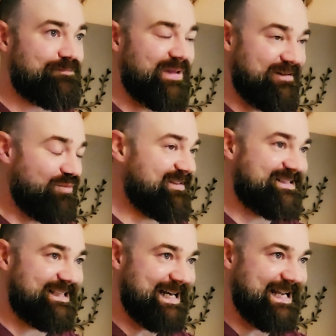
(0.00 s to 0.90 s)
And we
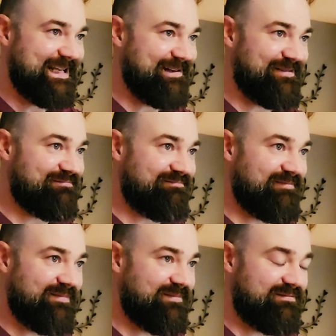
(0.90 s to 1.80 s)
see that in
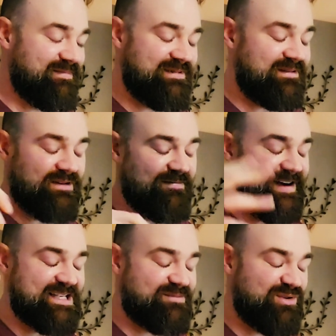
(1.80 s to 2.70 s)
the
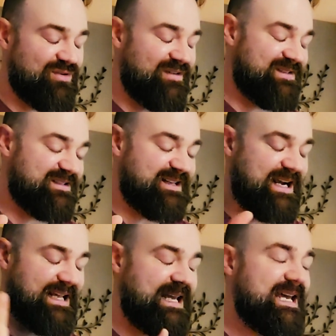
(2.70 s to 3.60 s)
vast majority of
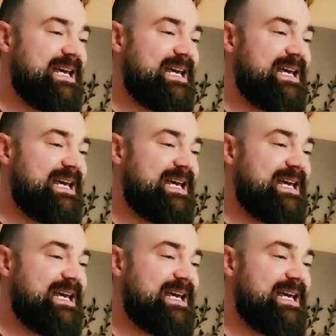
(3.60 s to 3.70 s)
society.